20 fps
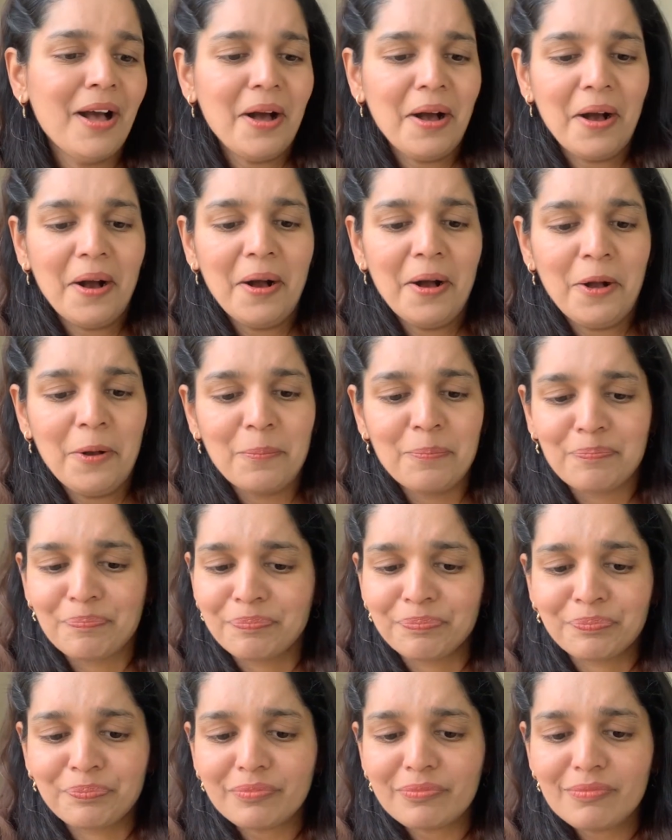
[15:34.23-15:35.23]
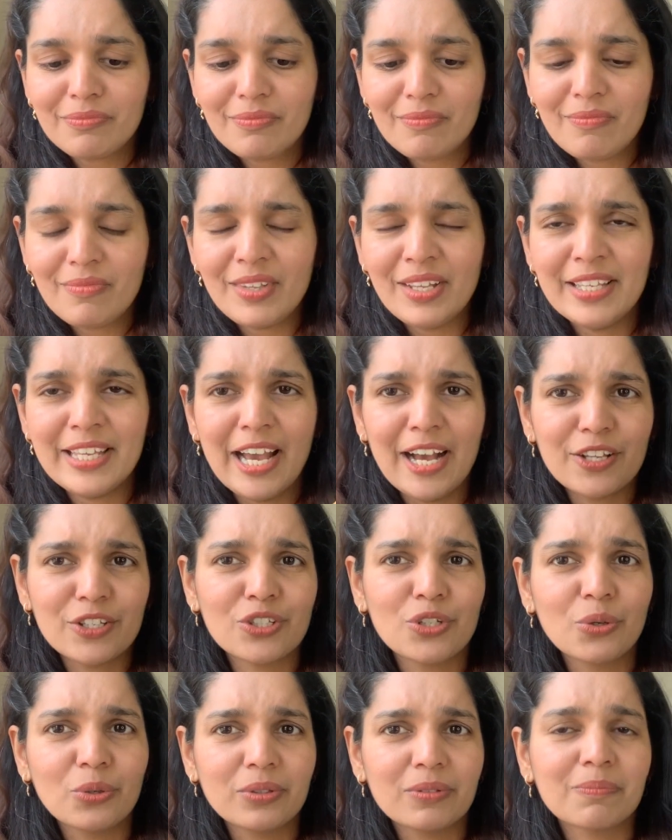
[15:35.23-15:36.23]

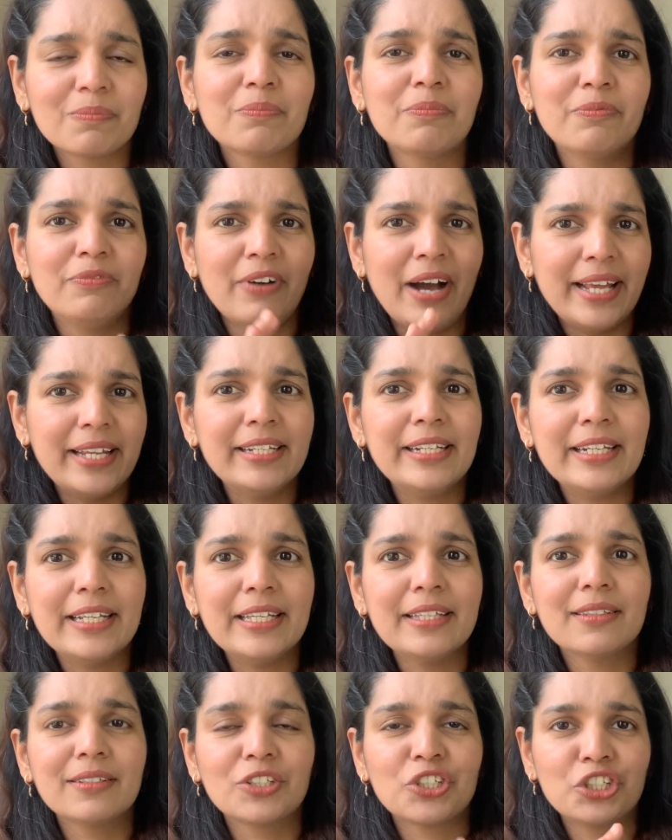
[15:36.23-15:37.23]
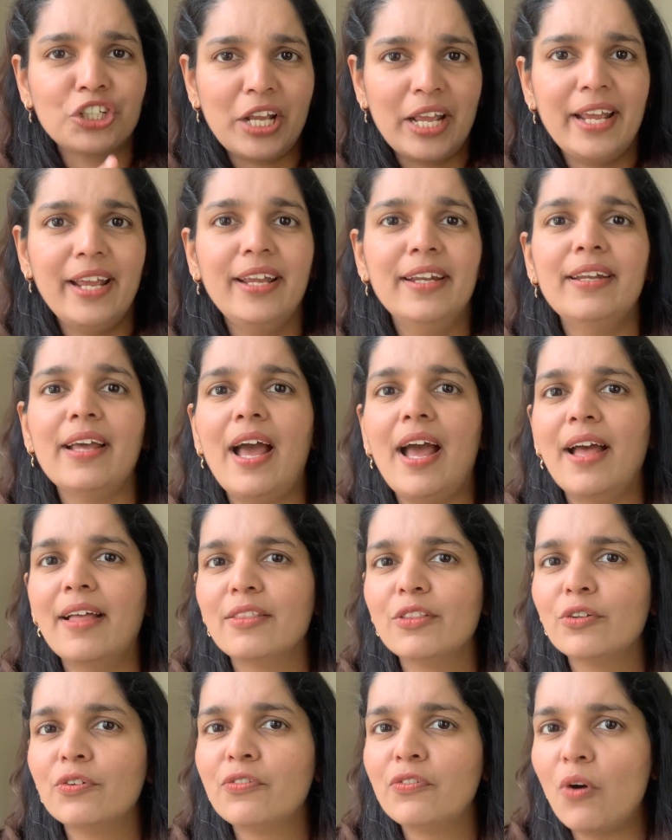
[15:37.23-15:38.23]
So finally the shade
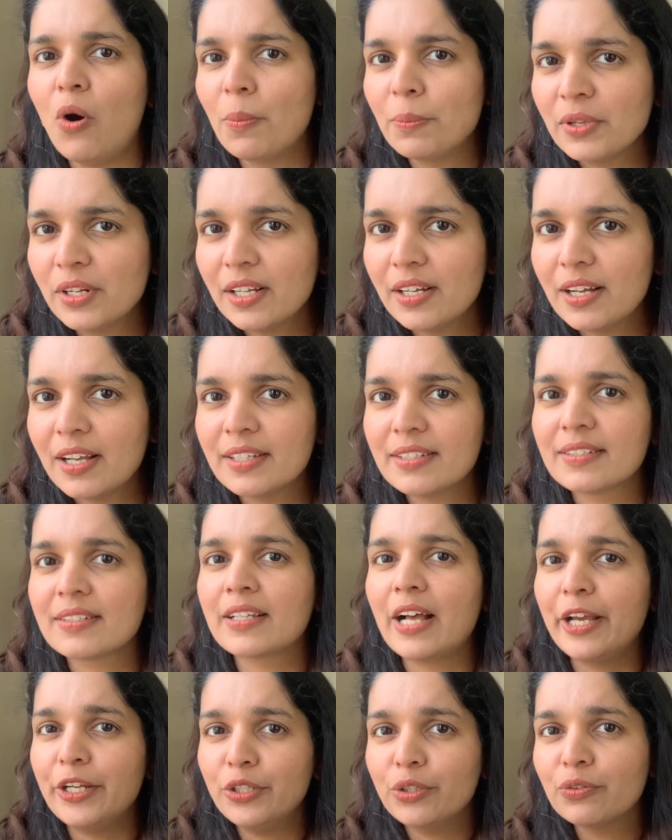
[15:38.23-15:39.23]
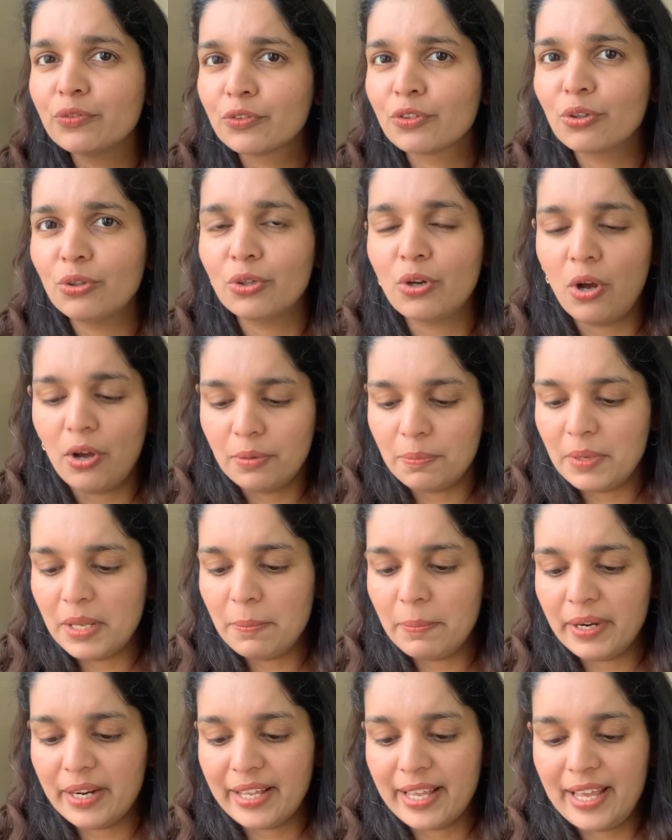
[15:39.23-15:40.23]
and the formula has kind of grown on me,
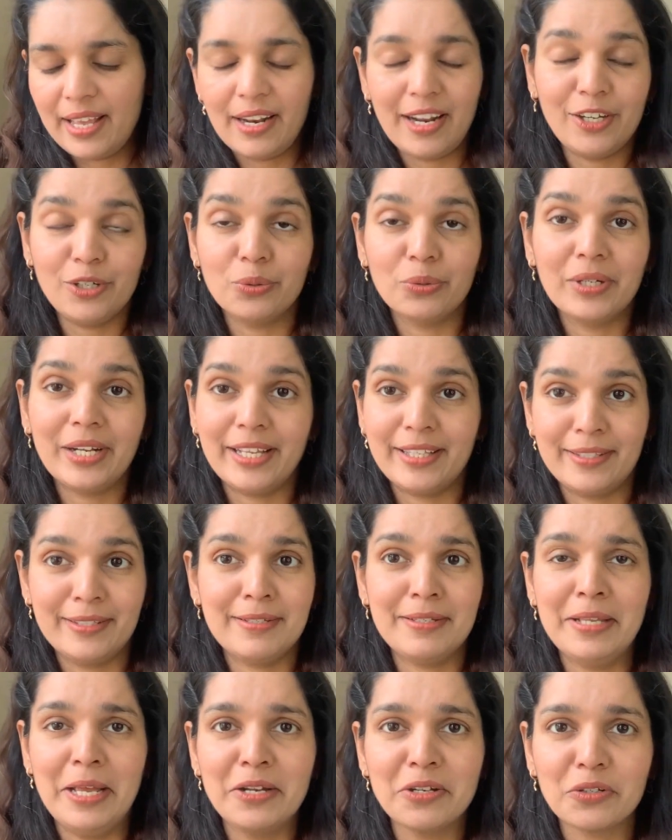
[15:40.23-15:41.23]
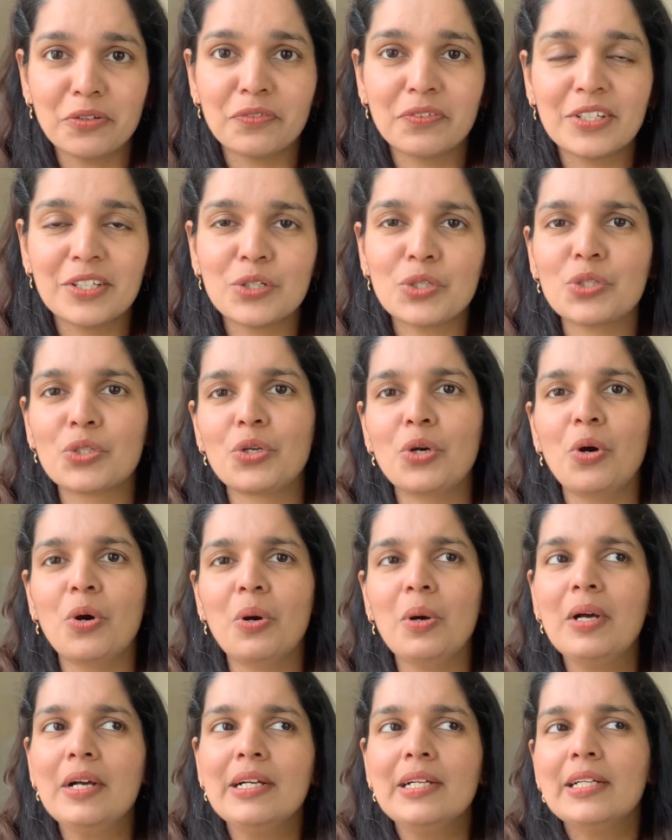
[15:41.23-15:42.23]
but again, I don't like the scent of this.
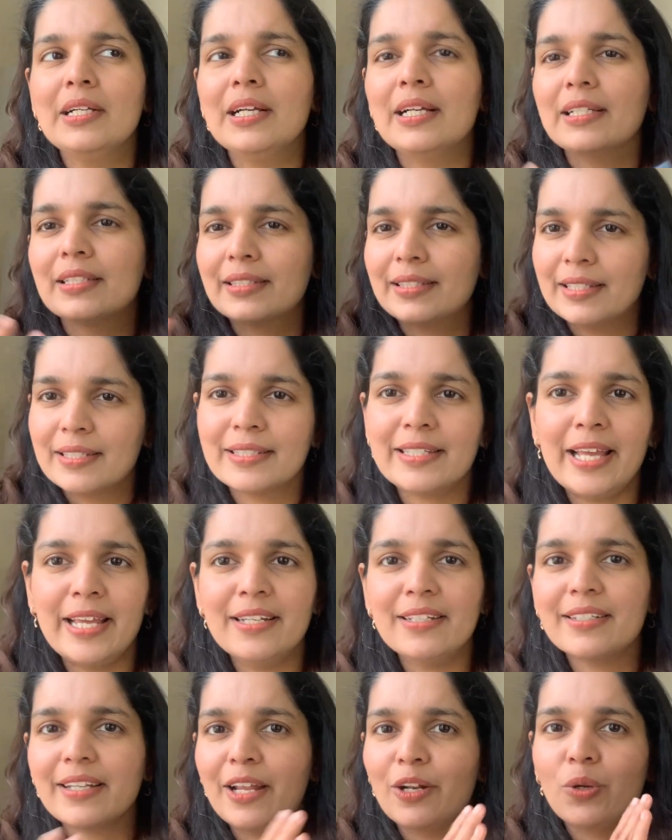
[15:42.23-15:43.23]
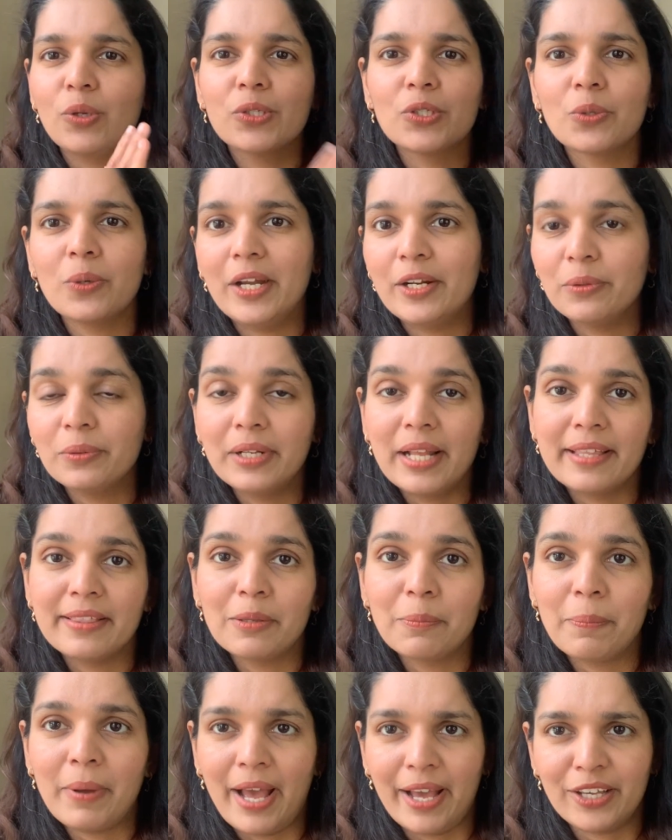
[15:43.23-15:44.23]
So the scent, and also I don't like
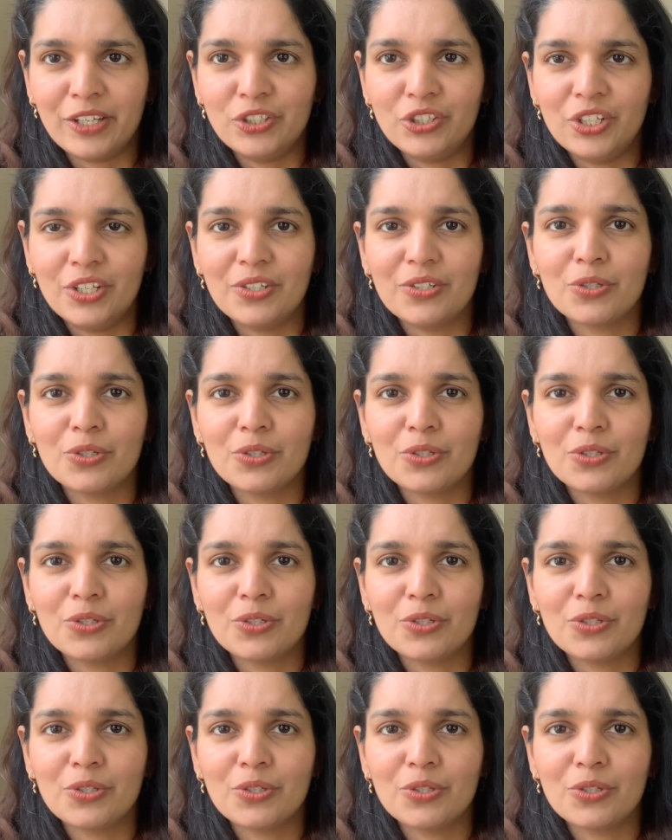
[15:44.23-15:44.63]
the packaging.